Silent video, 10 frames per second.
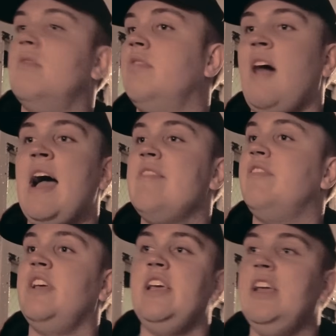
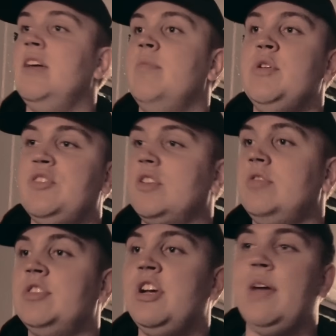lively
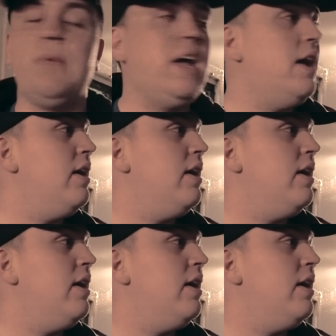musical ship